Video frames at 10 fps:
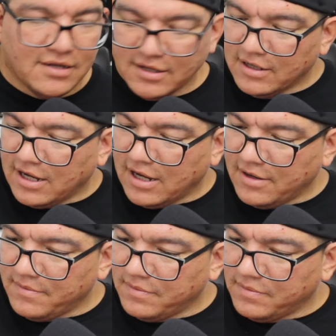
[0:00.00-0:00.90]

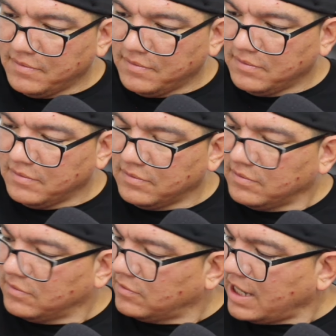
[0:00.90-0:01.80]
Um,
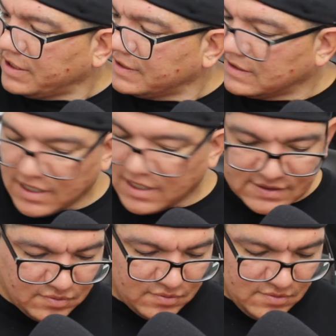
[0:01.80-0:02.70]
wow, this is awesome.
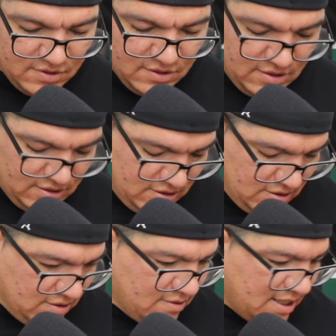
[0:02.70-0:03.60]

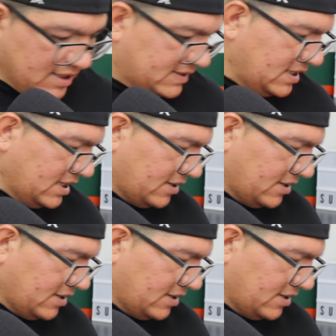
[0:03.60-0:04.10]
All right, let's see.